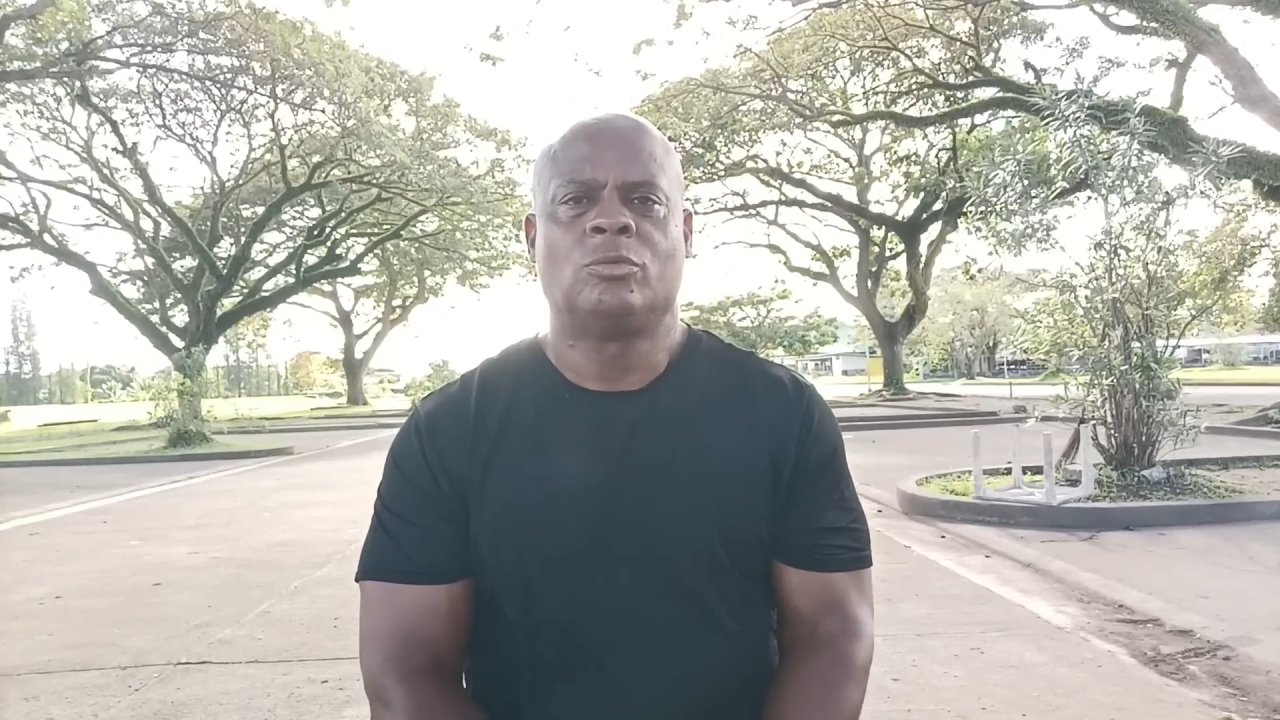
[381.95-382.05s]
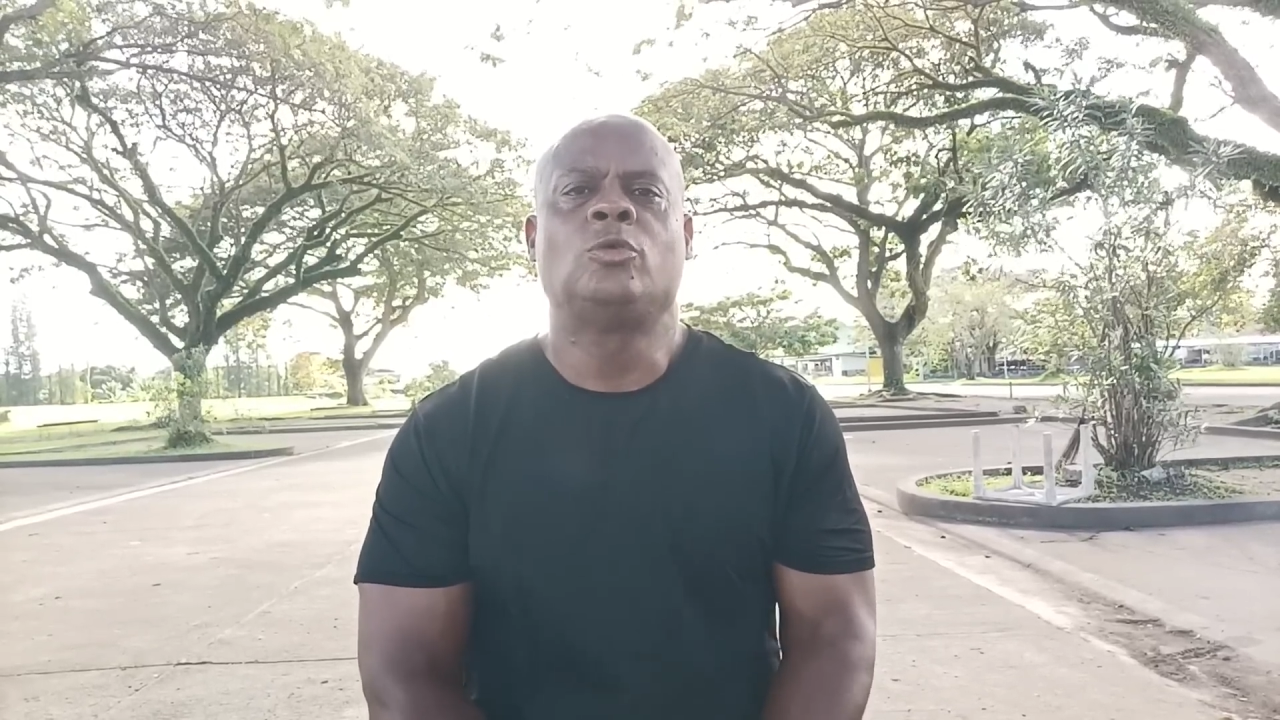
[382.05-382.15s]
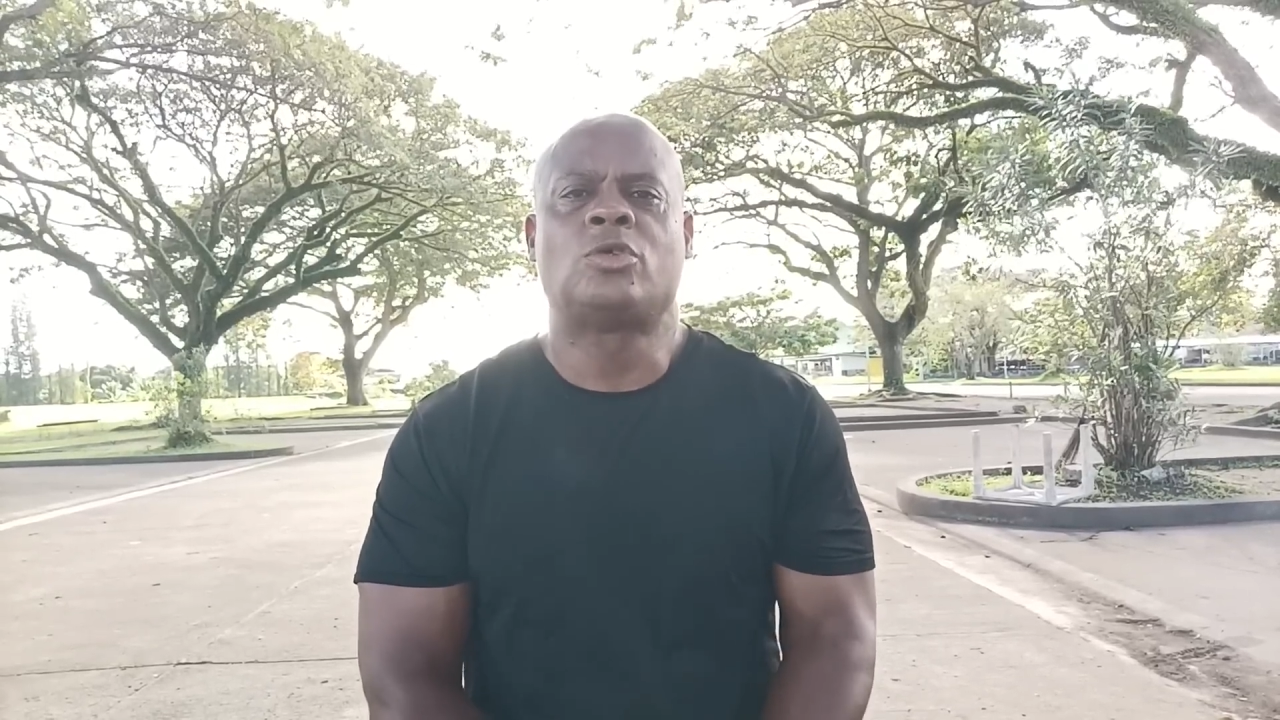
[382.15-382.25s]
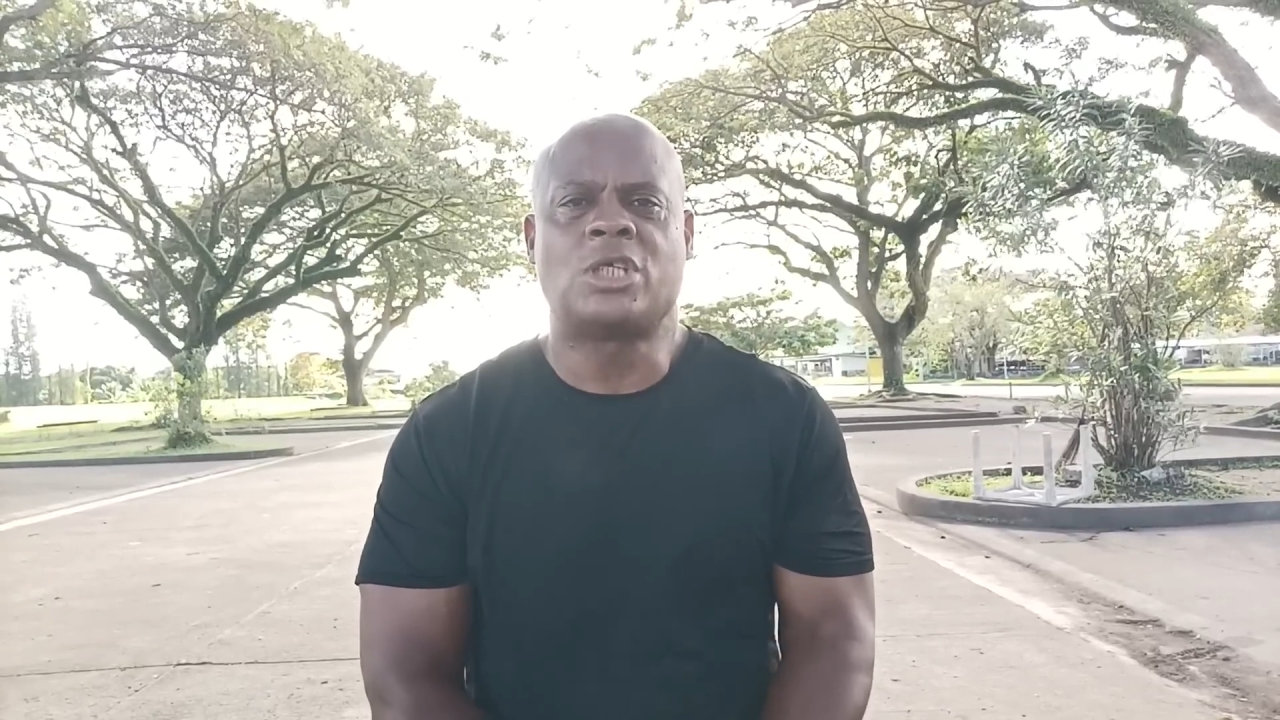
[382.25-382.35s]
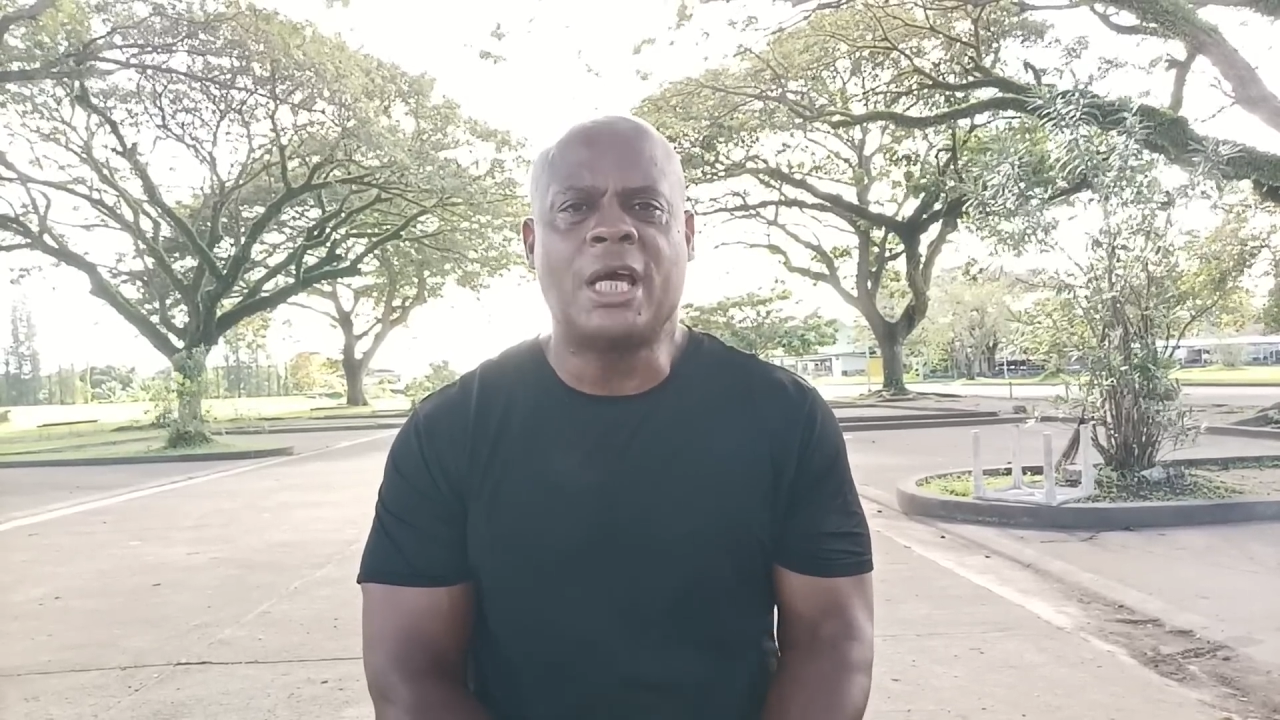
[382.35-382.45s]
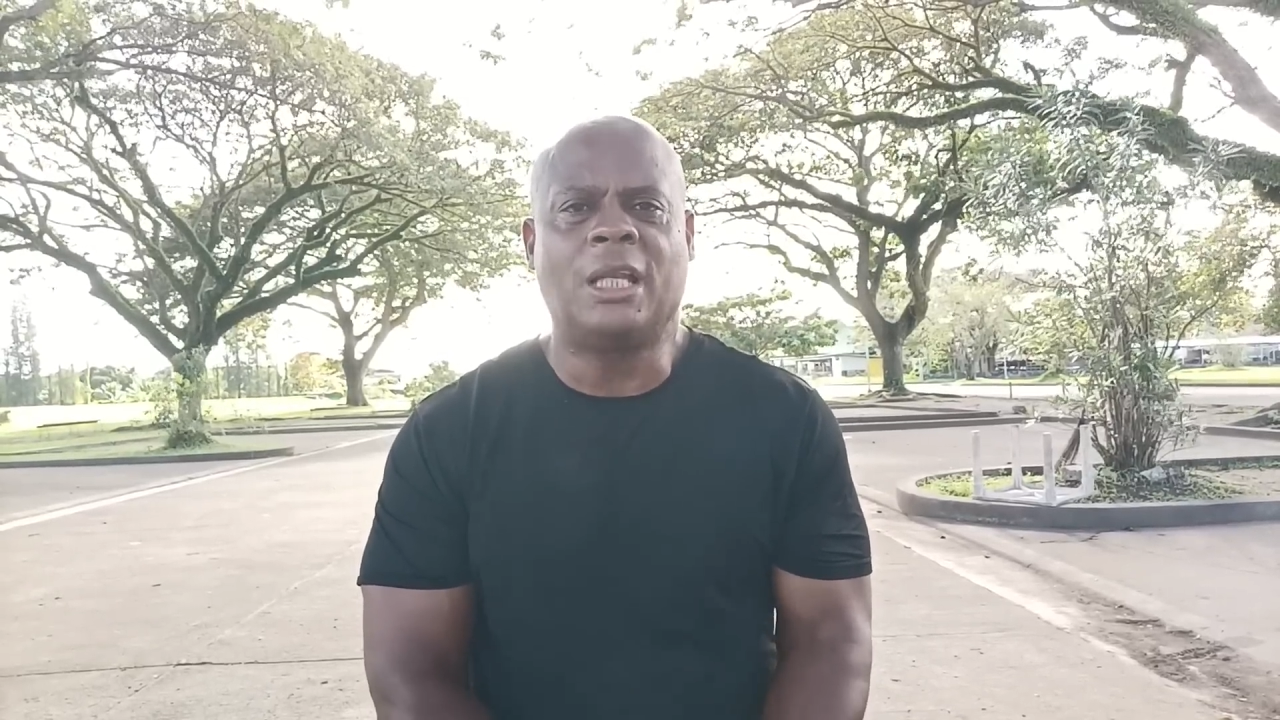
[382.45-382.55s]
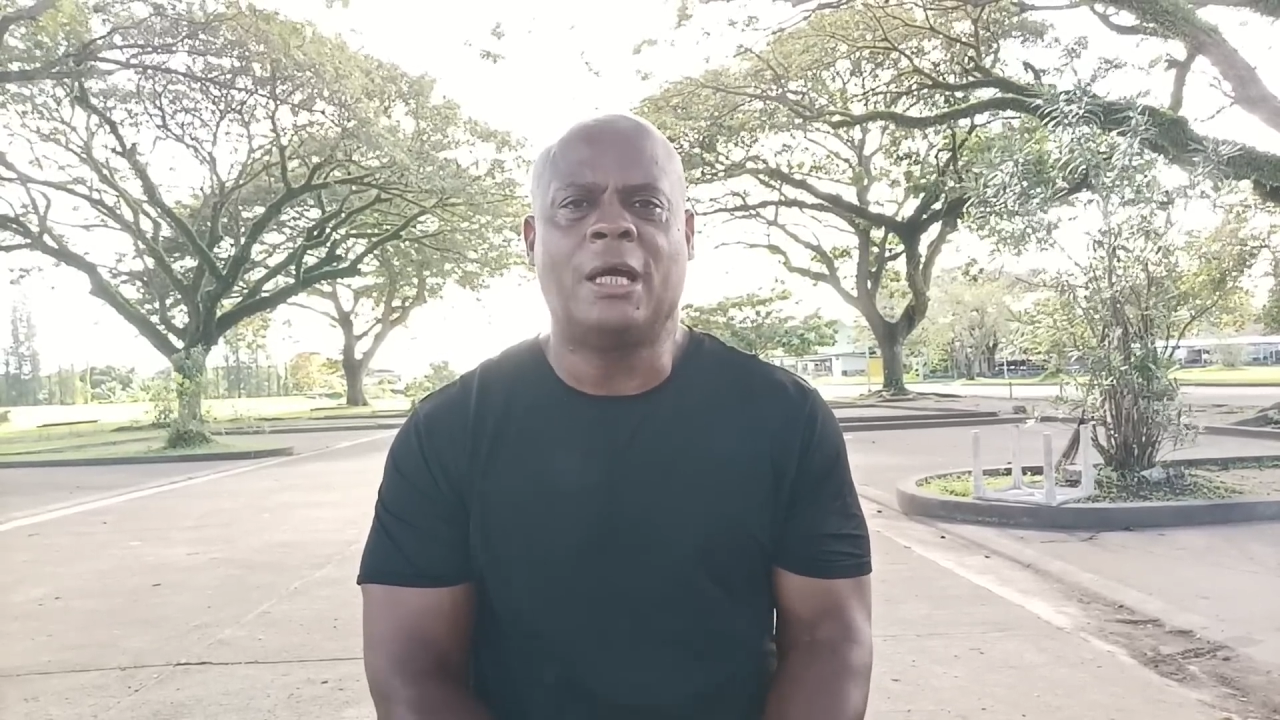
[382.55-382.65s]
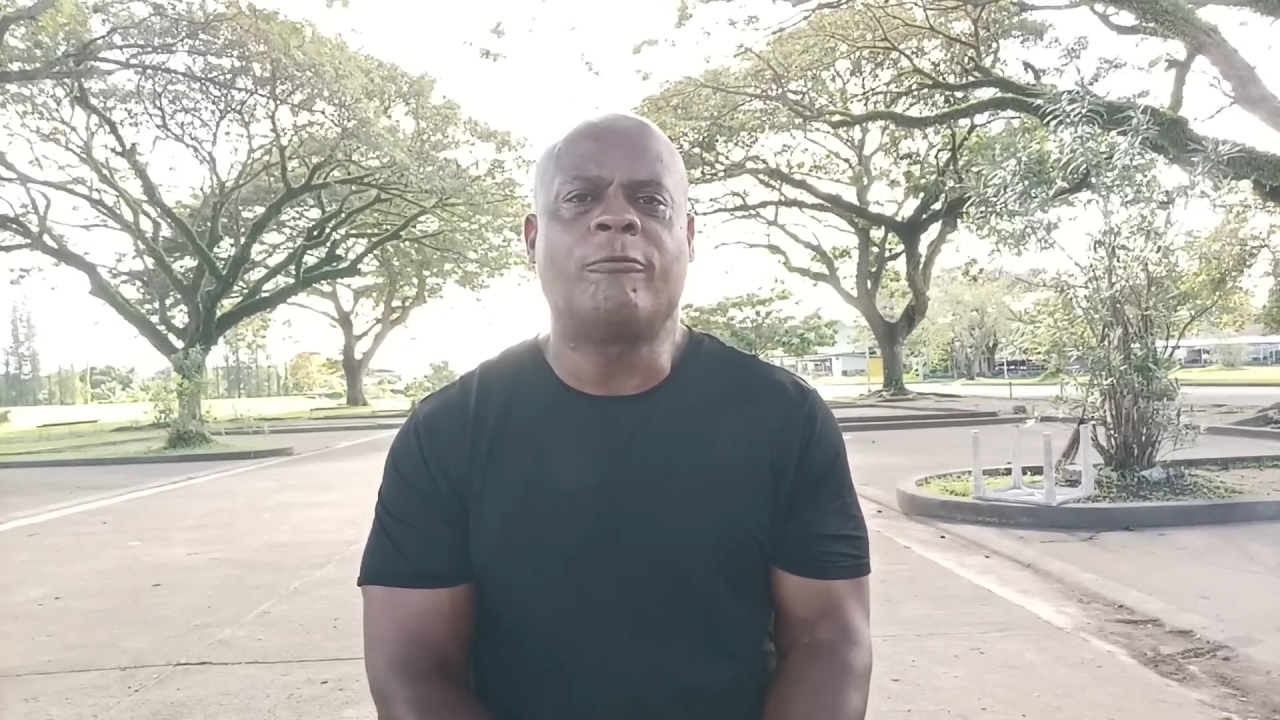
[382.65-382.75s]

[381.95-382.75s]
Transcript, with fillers: to sell